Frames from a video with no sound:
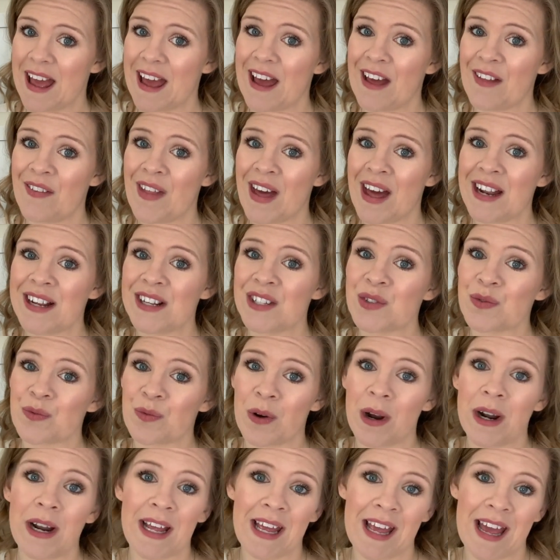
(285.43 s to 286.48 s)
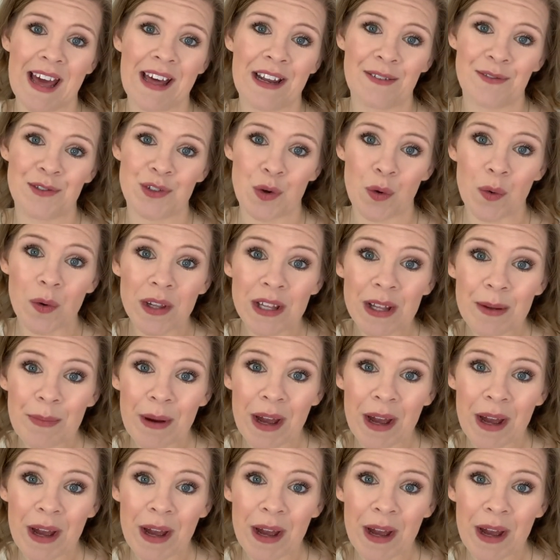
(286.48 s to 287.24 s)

and that is running out of toilet